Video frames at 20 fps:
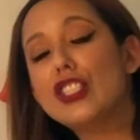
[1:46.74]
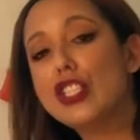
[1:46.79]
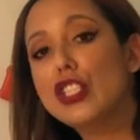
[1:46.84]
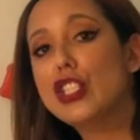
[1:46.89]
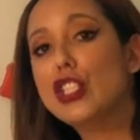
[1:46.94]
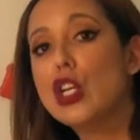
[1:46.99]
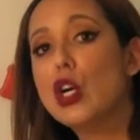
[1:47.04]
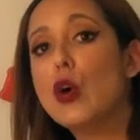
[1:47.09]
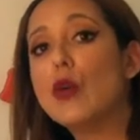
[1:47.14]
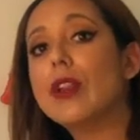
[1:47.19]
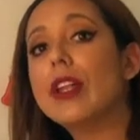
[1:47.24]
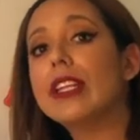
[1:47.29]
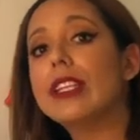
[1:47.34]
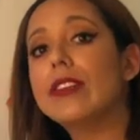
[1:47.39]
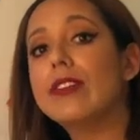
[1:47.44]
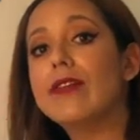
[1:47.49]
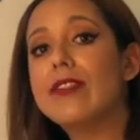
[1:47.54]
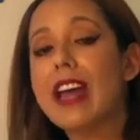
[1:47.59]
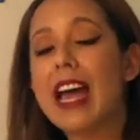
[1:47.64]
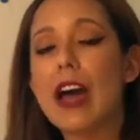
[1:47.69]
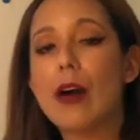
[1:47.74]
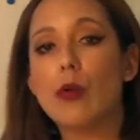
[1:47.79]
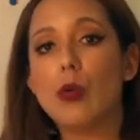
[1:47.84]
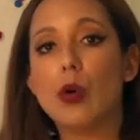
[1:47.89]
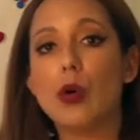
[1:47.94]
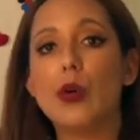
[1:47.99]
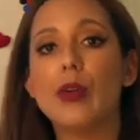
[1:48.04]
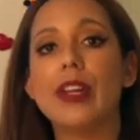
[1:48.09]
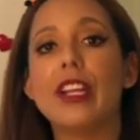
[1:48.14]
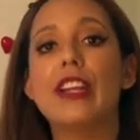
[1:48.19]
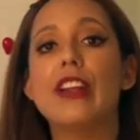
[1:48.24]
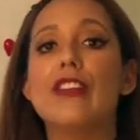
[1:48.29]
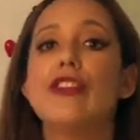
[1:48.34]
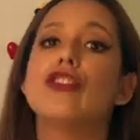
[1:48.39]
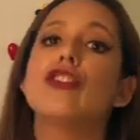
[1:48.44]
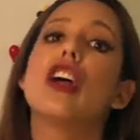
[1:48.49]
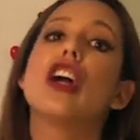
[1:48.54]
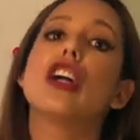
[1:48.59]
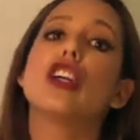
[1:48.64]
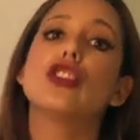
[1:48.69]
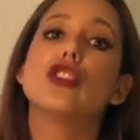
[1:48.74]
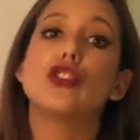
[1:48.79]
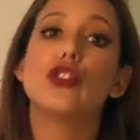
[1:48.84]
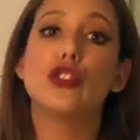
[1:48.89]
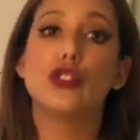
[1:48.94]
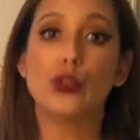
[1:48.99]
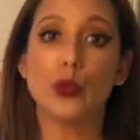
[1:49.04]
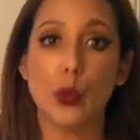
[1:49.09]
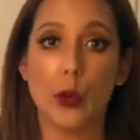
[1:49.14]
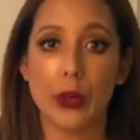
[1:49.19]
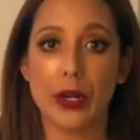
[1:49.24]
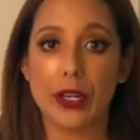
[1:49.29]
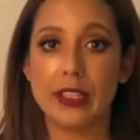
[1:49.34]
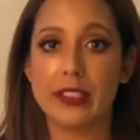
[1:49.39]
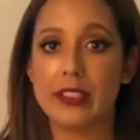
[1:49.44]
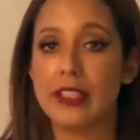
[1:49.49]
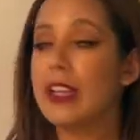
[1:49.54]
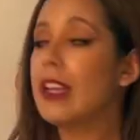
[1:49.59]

you know that the vowel is short.